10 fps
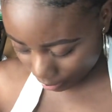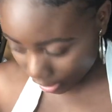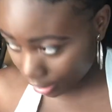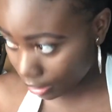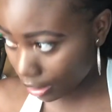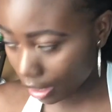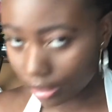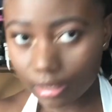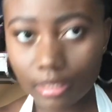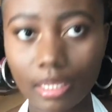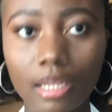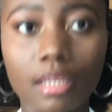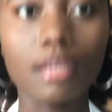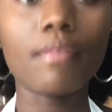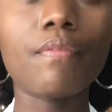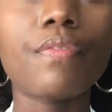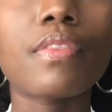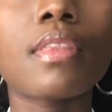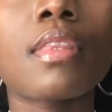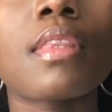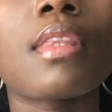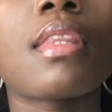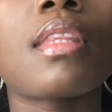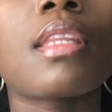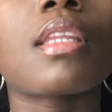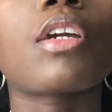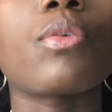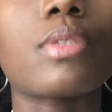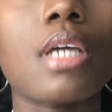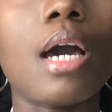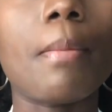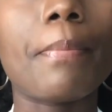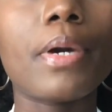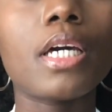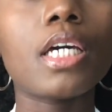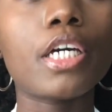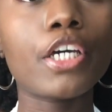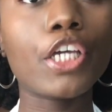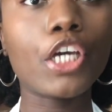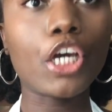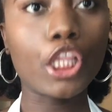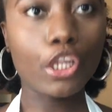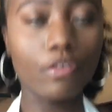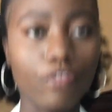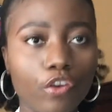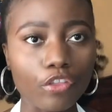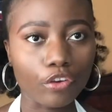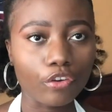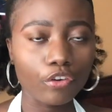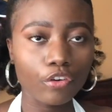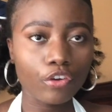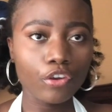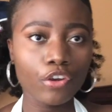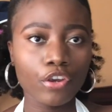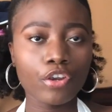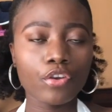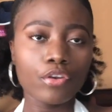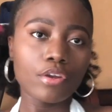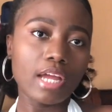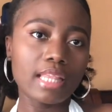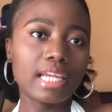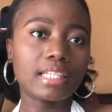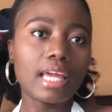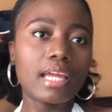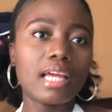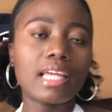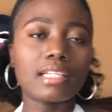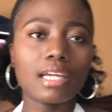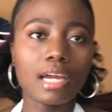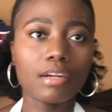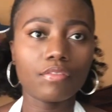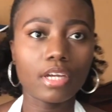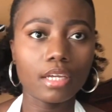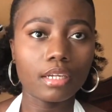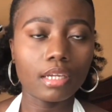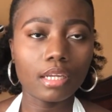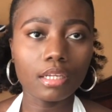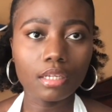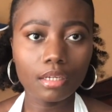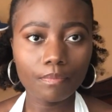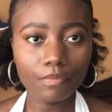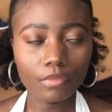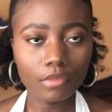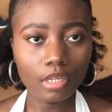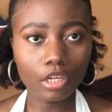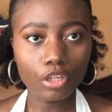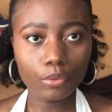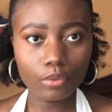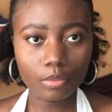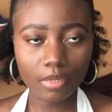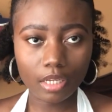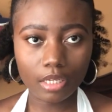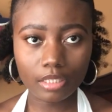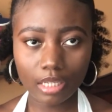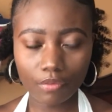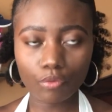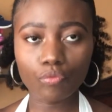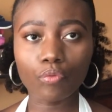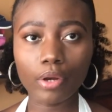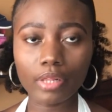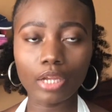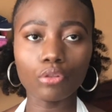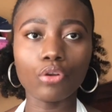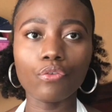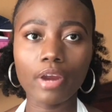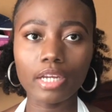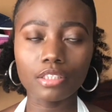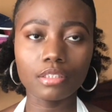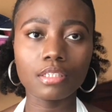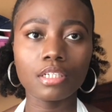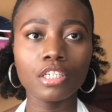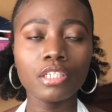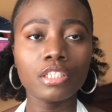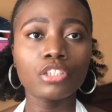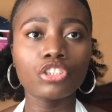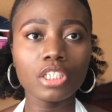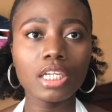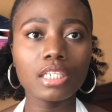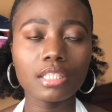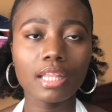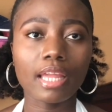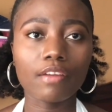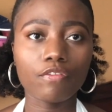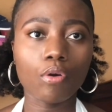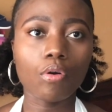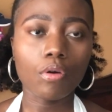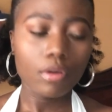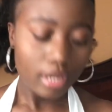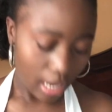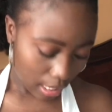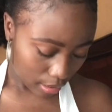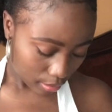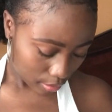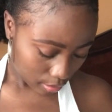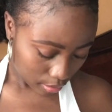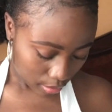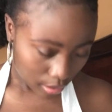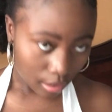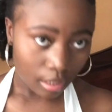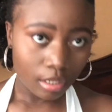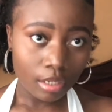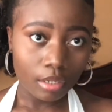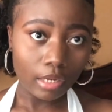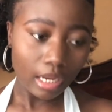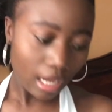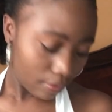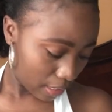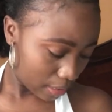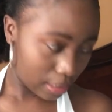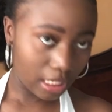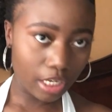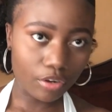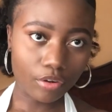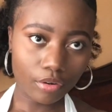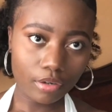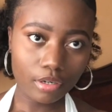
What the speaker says: makes sense. Like goes up a little further. I like that. I like that kind of cut in clothes, because then if you wear like low-rise jeans, they like fall and you kind of like see your